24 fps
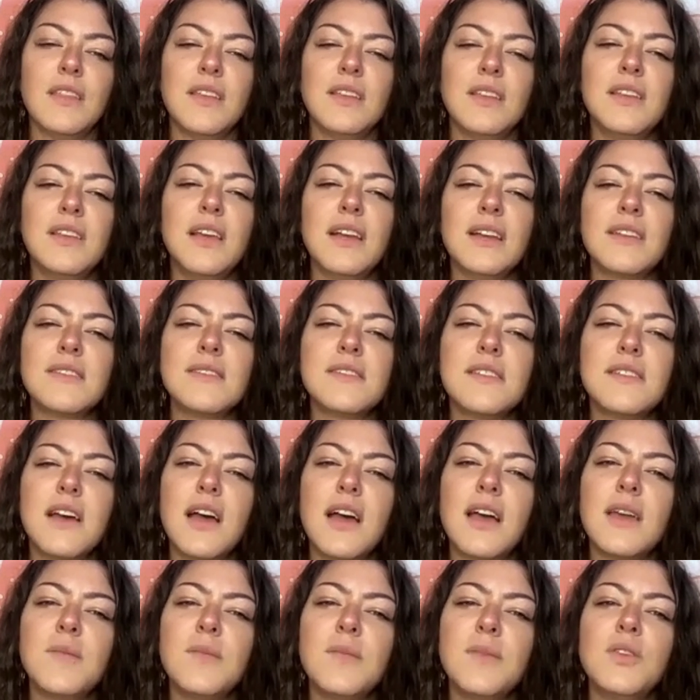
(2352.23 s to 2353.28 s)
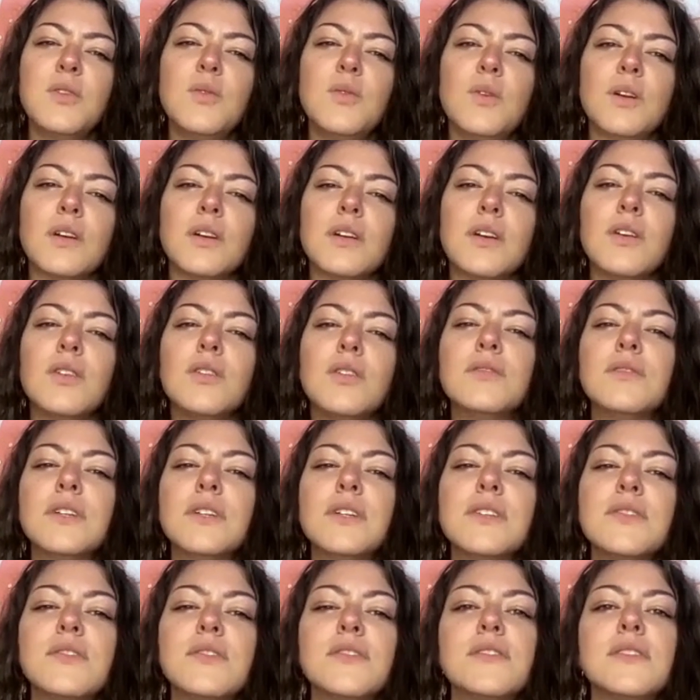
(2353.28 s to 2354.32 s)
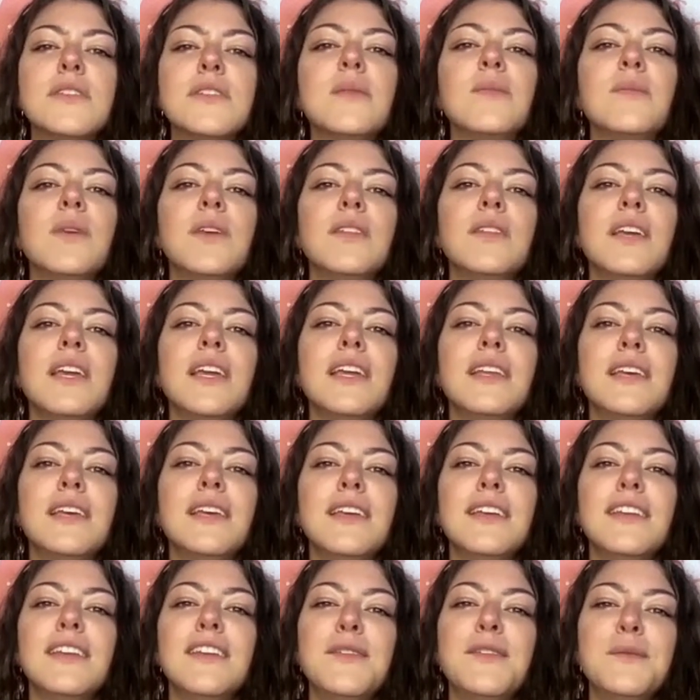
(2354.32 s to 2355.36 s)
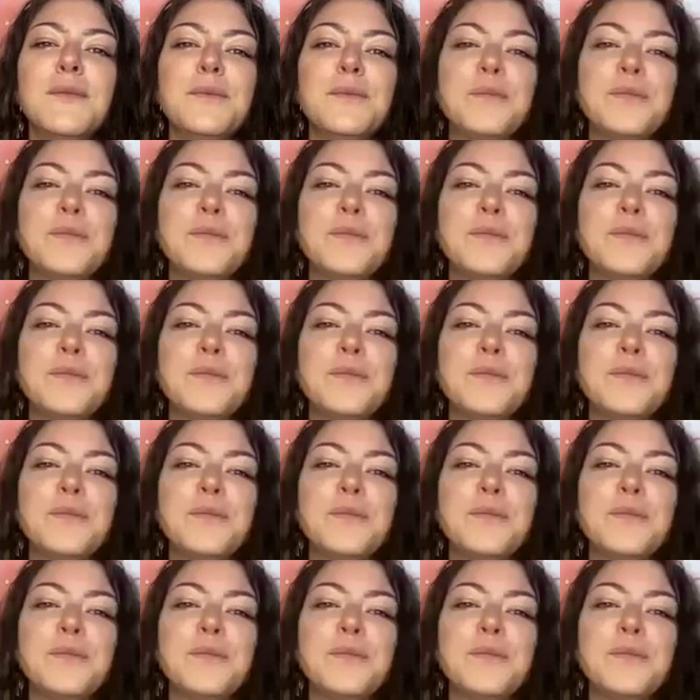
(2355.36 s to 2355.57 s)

The next time you are overstimulated